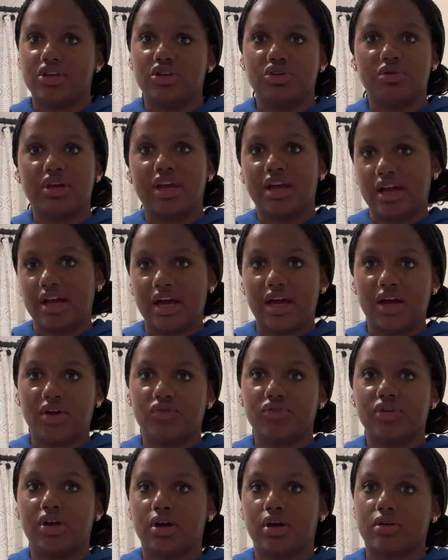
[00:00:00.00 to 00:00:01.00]
you can't have
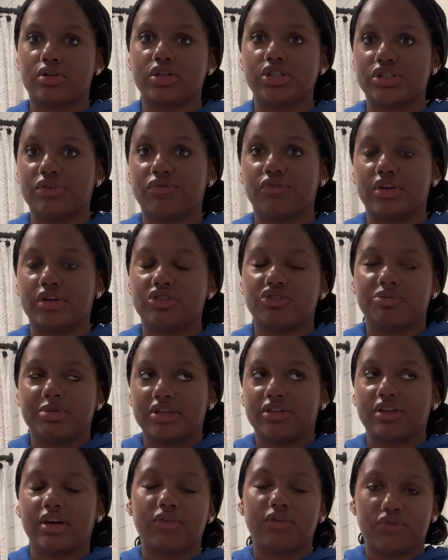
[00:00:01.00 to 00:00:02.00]
non-Christian friends, because
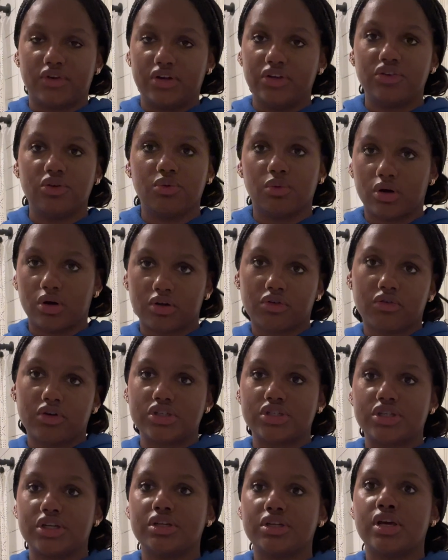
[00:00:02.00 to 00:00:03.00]
I have friends who aren't
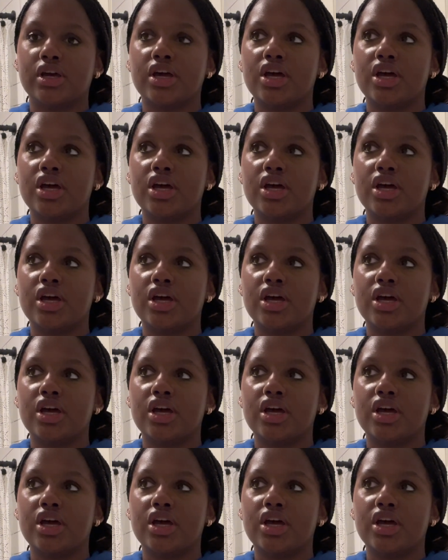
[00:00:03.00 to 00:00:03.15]
Christian,